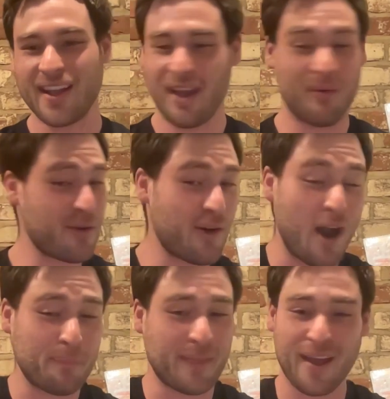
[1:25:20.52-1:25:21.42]
And we were
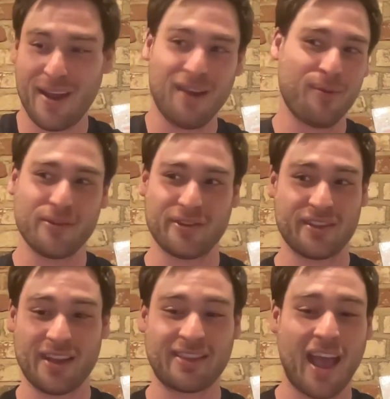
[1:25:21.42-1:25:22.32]
up there and we were just
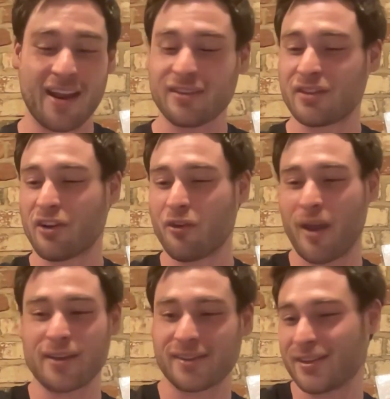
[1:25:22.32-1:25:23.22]
like, that is the
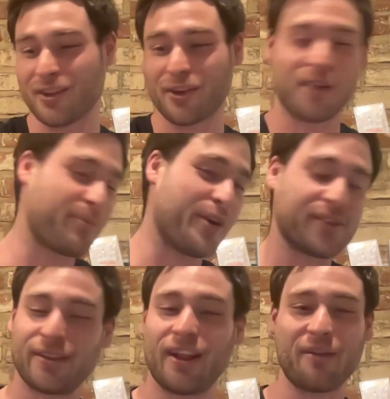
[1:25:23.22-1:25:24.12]
craziest looking
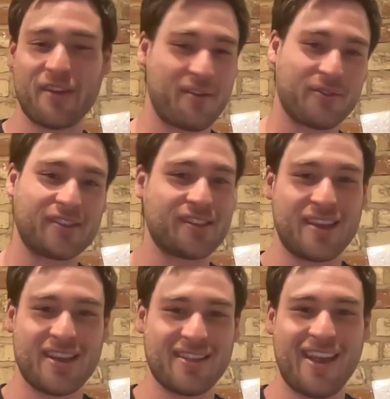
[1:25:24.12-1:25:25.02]
person I've ever
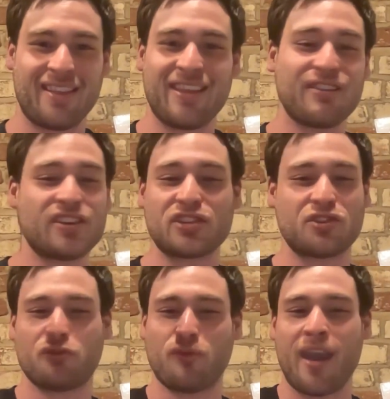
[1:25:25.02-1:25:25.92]
seen. And he just
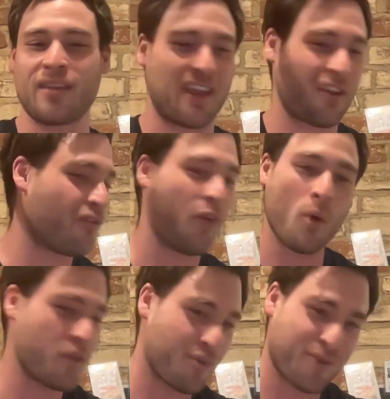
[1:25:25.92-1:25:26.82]
drained like
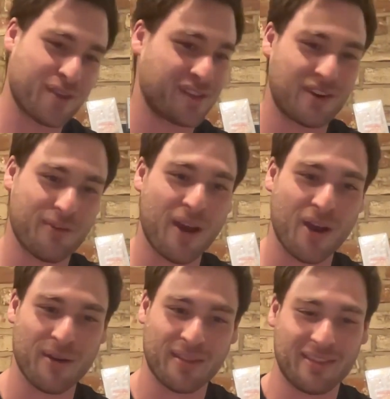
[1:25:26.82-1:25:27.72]
4 threes in a
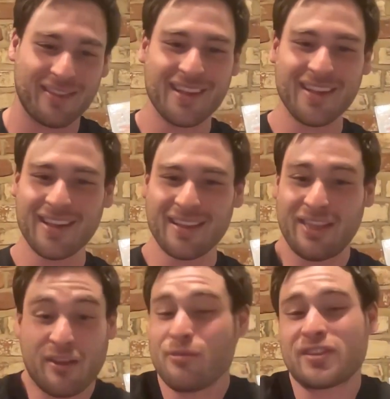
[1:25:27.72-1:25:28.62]
row. And
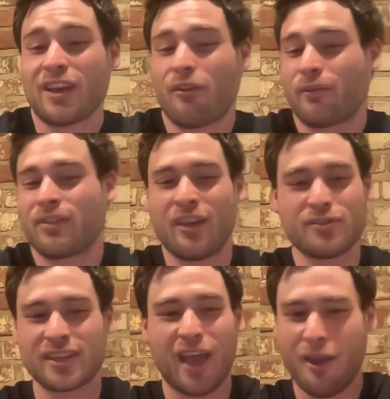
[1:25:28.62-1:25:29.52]
he was like, there
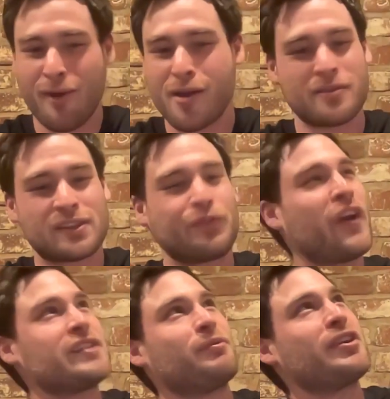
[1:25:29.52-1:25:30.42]
was a guy right in his
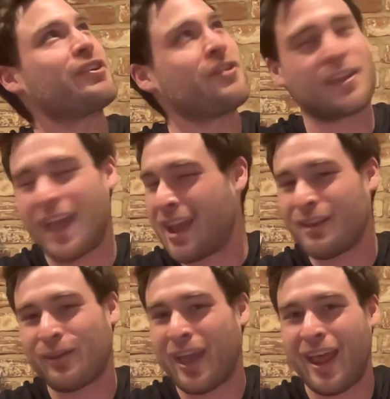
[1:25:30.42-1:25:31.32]
face, but he couldn't
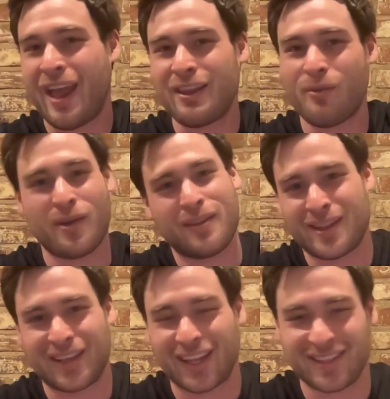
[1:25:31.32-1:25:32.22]
get anywhere near
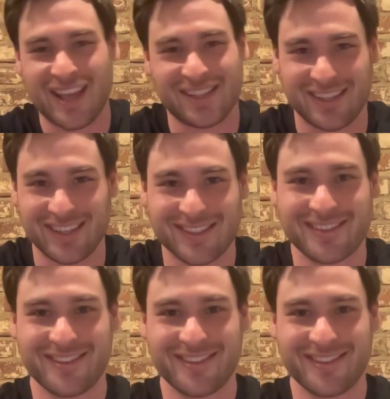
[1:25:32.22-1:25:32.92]
to contest it.